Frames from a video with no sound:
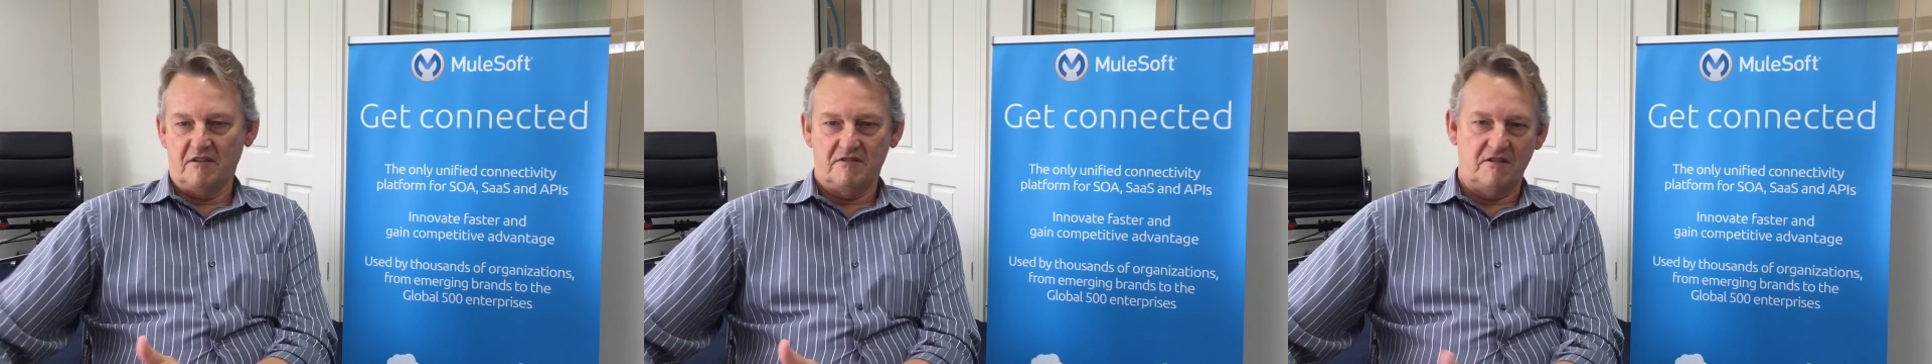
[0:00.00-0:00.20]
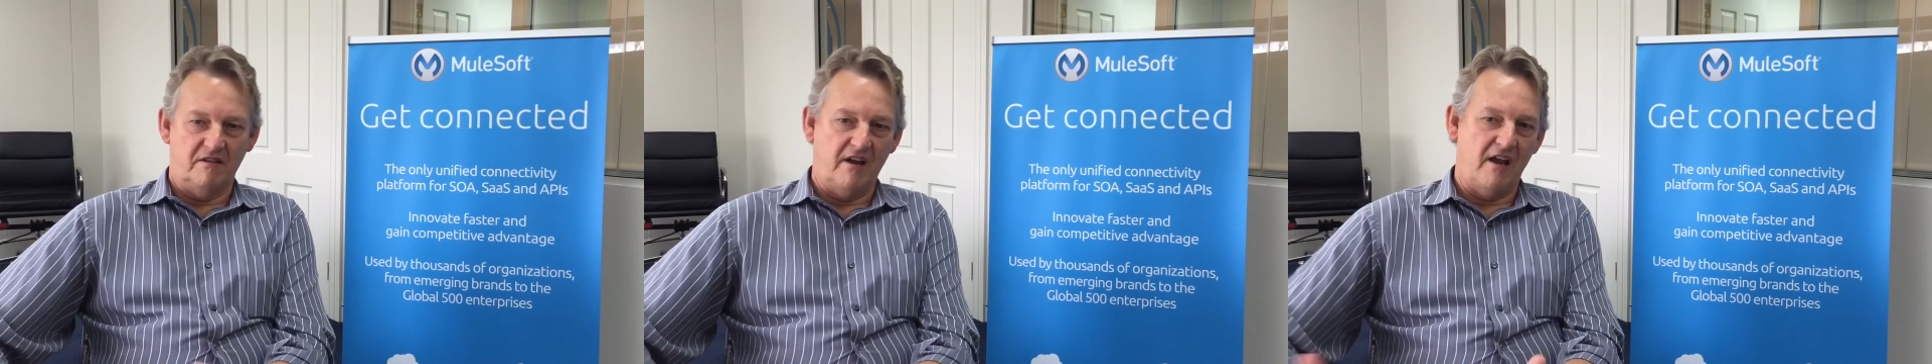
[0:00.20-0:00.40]

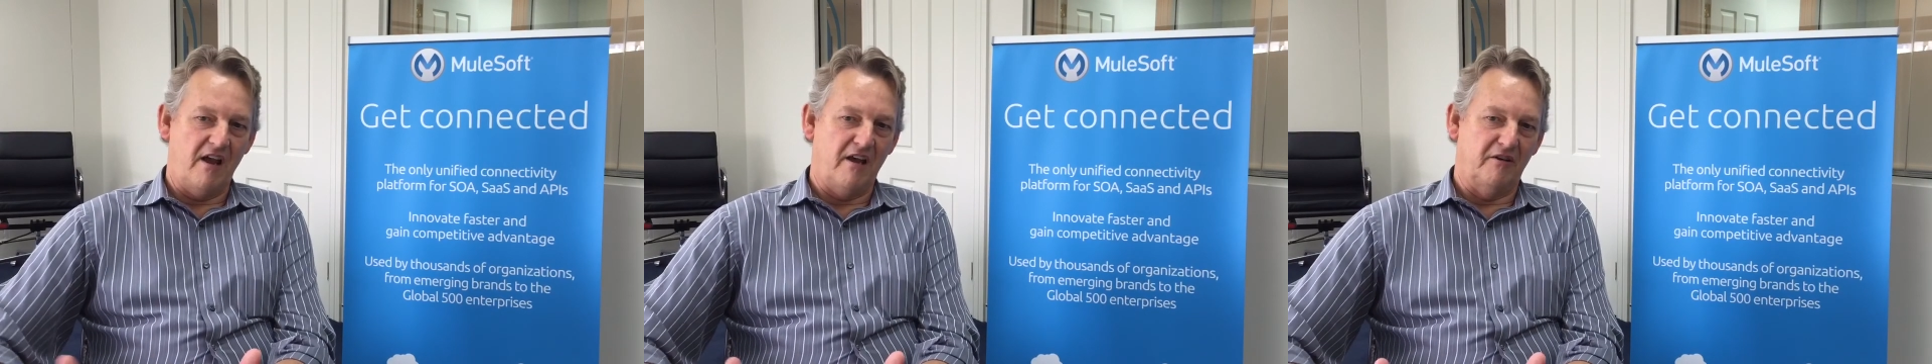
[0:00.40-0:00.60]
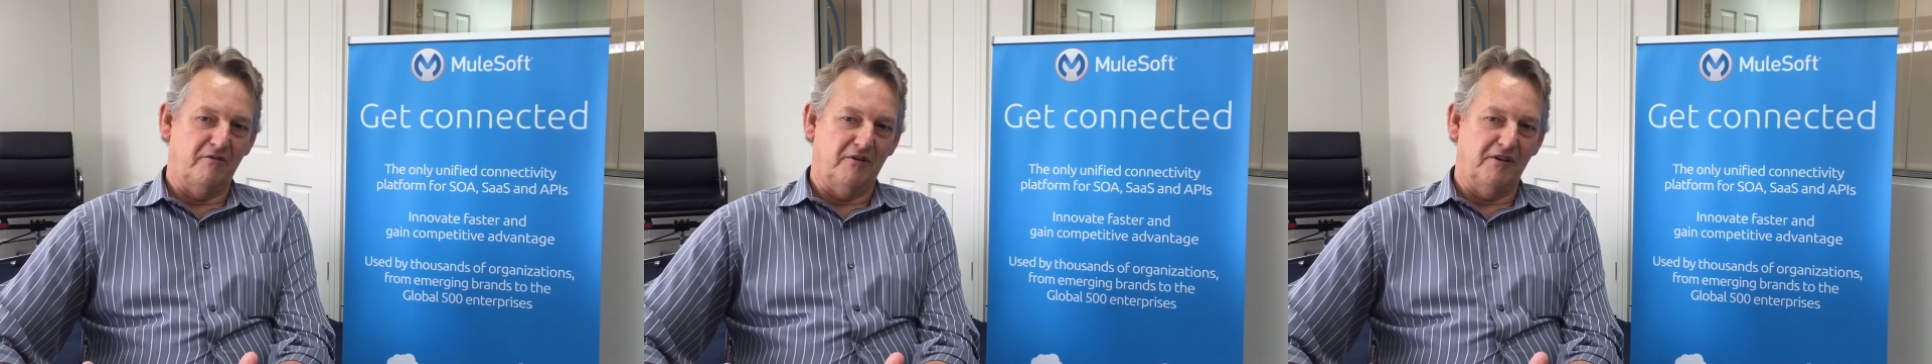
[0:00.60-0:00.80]
so now
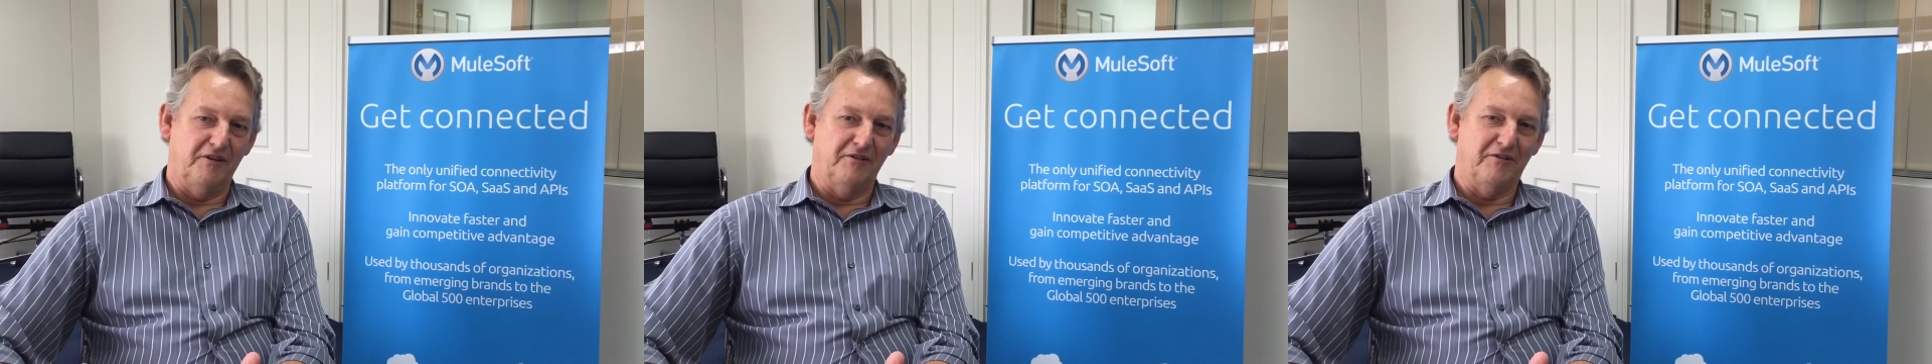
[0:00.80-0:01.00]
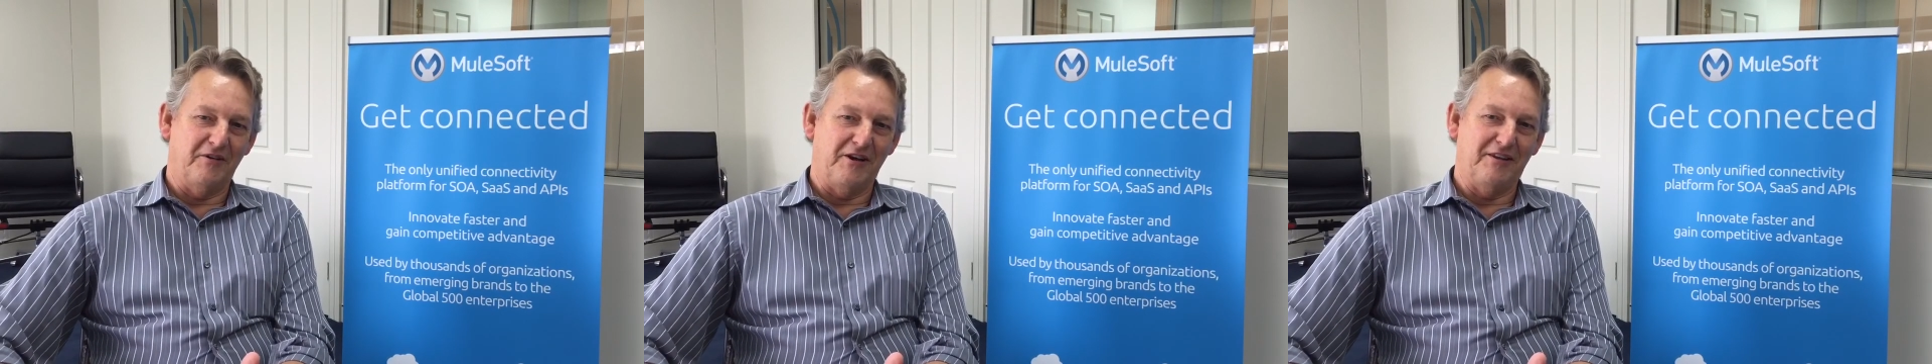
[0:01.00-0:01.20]
how do I
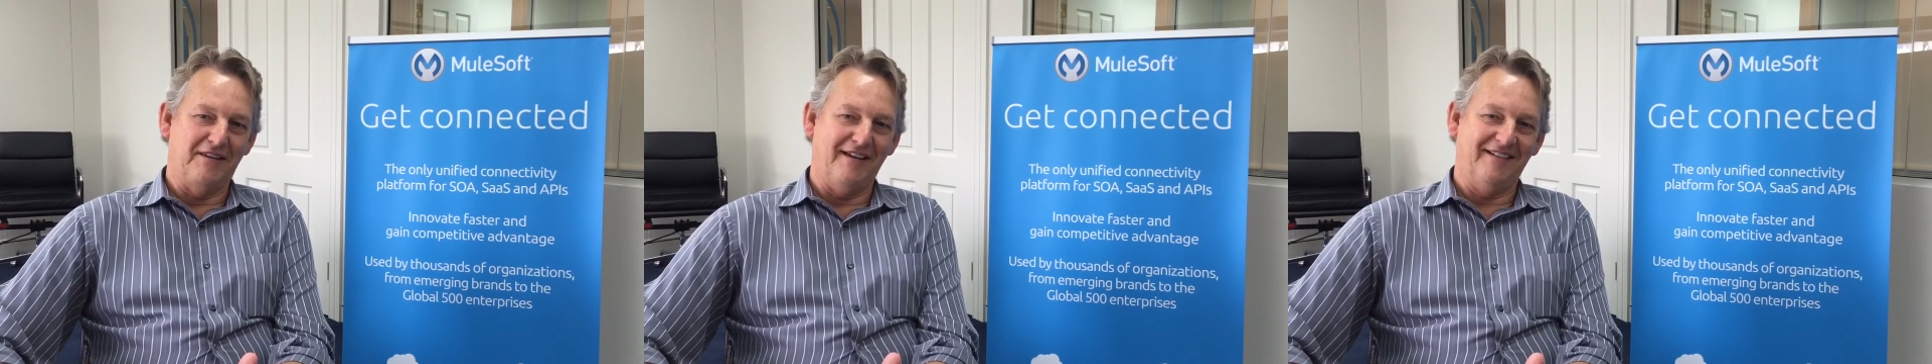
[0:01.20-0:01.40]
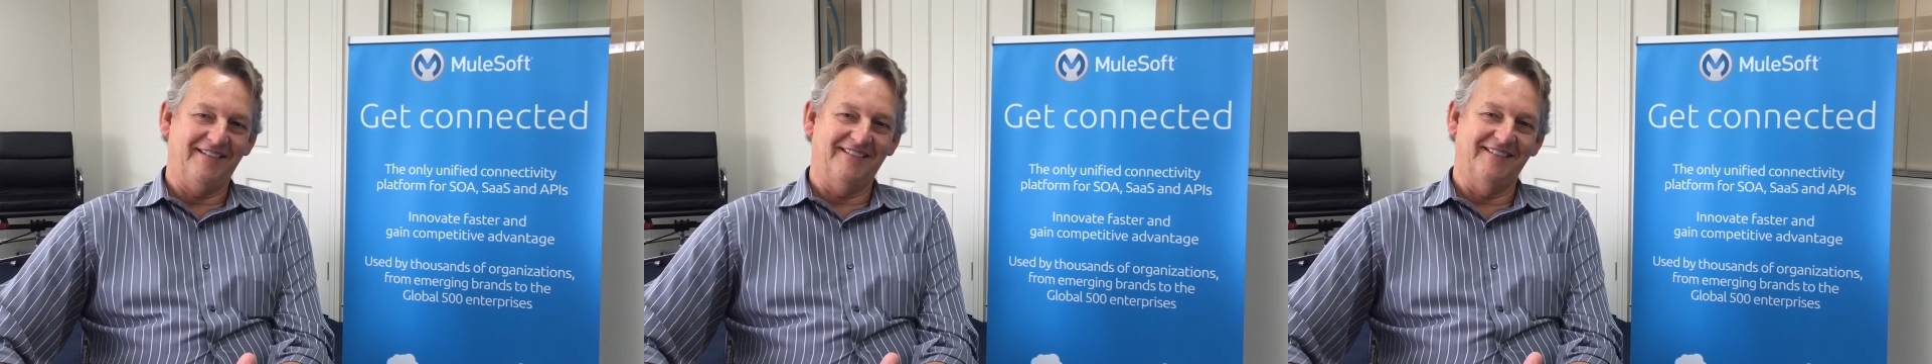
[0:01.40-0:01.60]
integrate
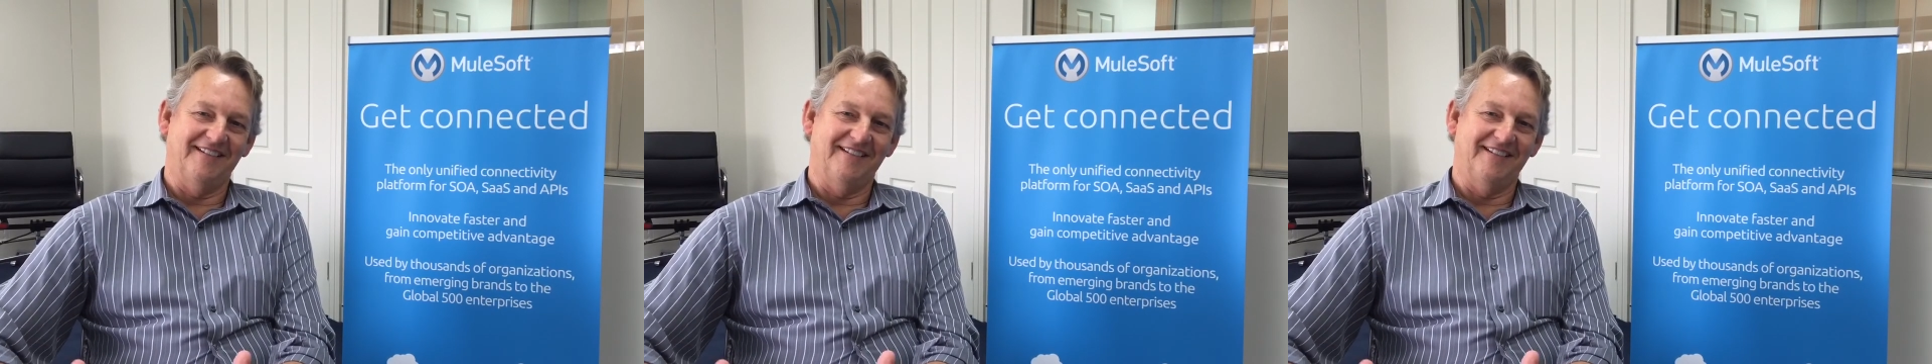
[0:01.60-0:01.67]
that?